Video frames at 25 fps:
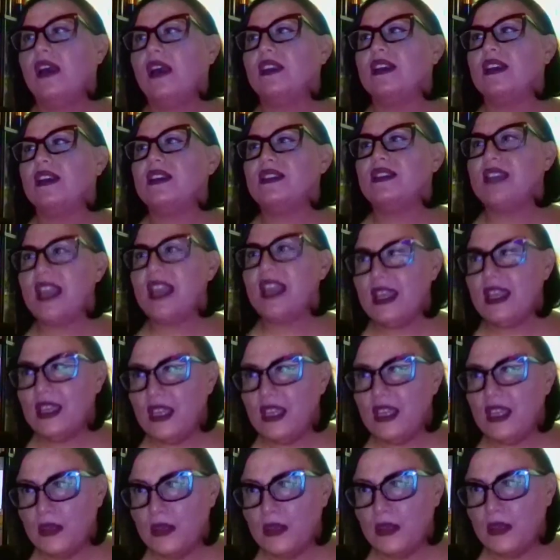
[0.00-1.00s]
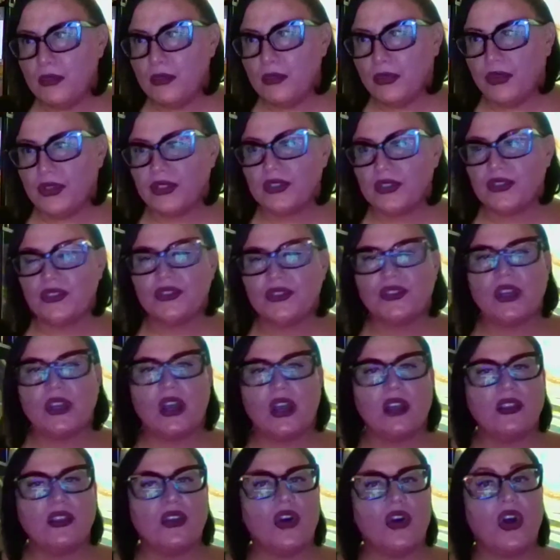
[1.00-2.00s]
the day keepers,
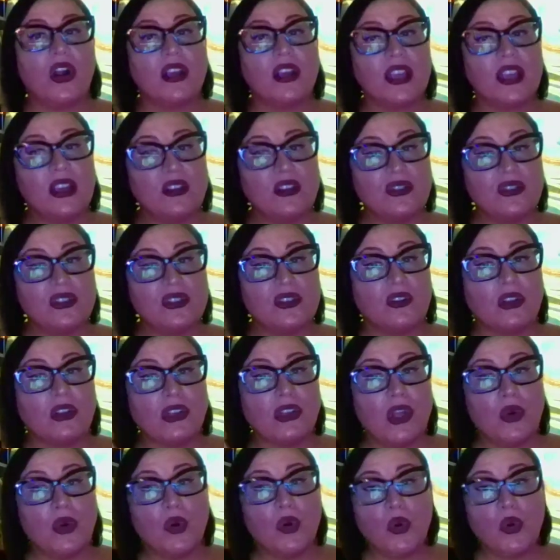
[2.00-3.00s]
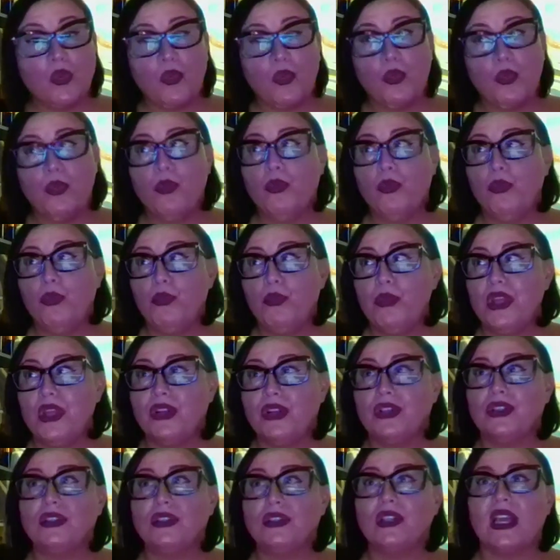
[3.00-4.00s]
the archangels of the lower,
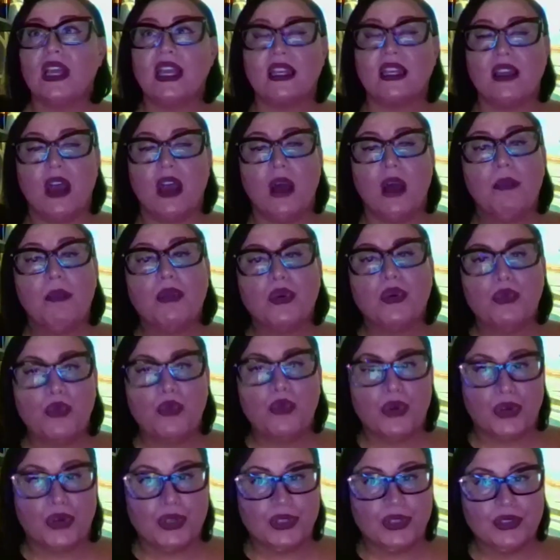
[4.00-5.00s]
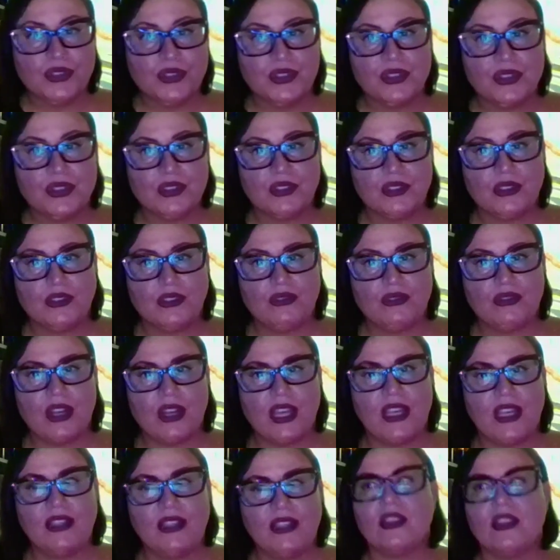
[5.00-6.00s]
middle, and upper worlds,
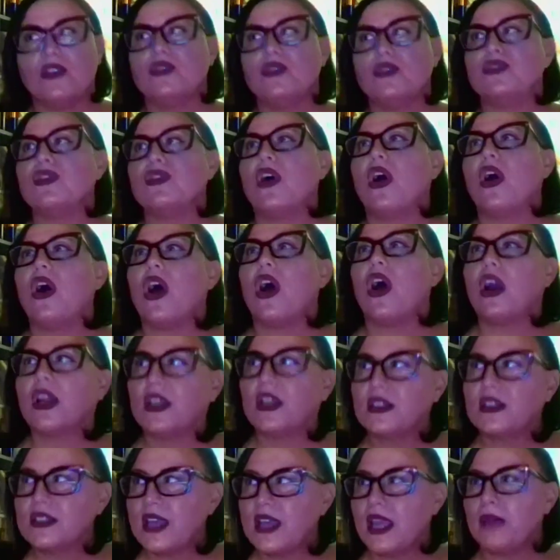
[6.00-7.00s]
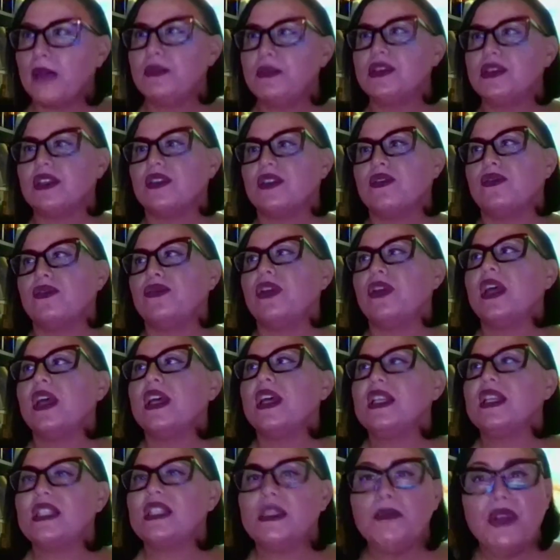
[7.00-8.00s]
right? Those archetypes of
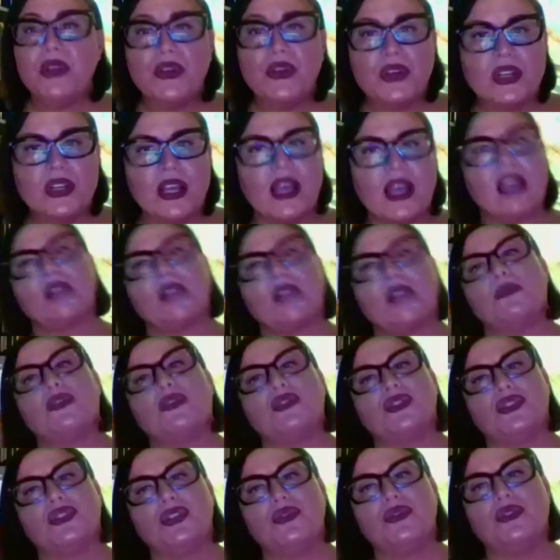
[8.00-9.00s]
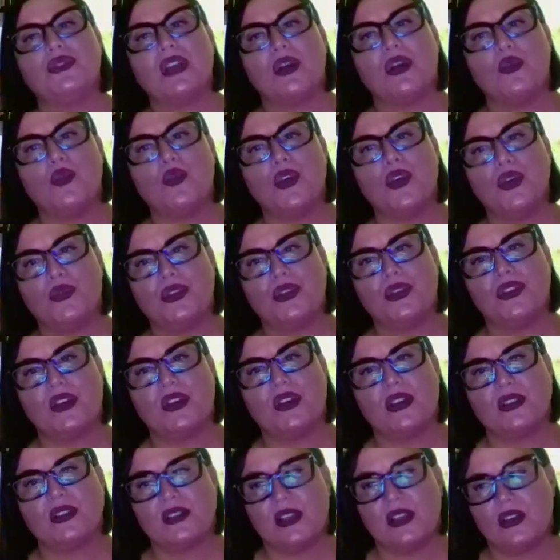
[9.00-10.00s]
spirit animals too that work with
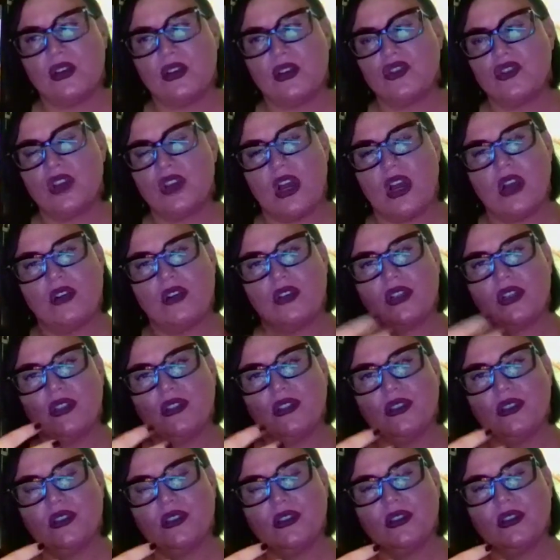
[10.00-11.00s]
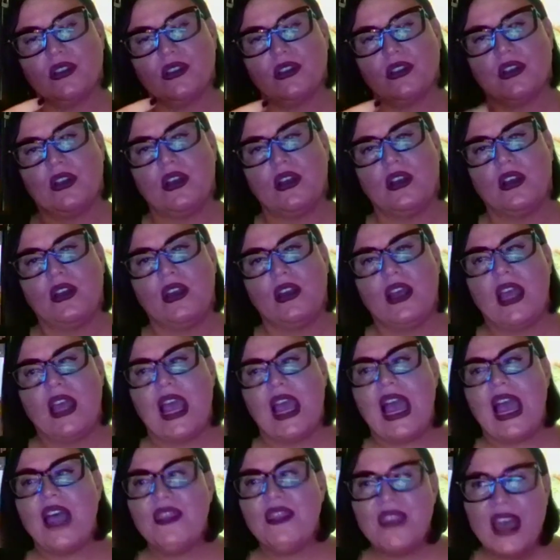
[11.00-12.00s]
us in our chakras
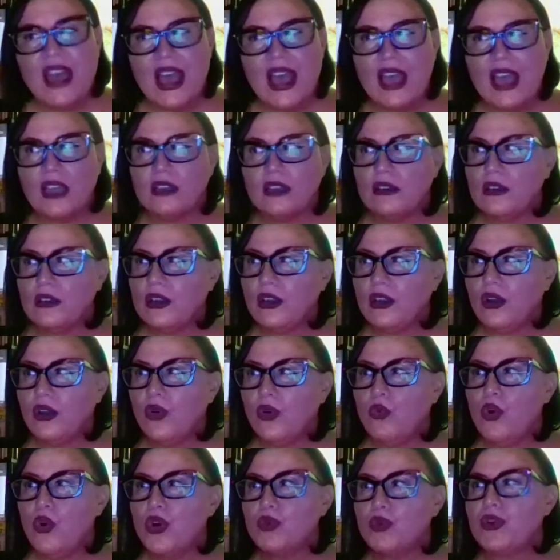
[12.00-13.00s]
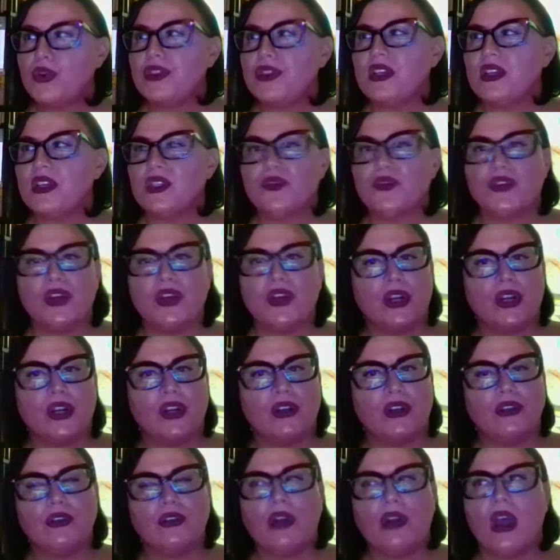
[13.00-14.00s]
and that work with us
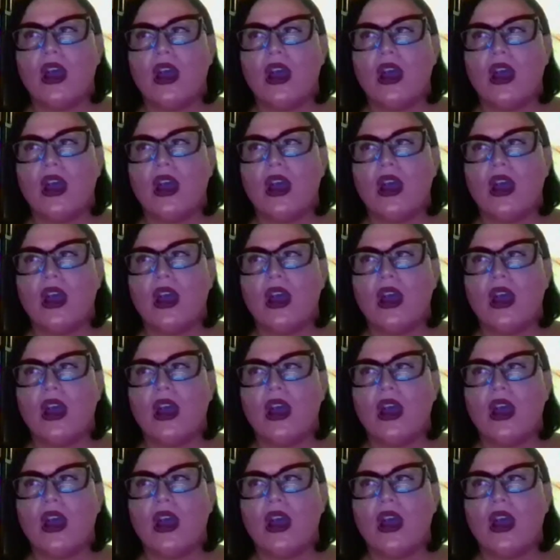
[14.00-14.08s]
for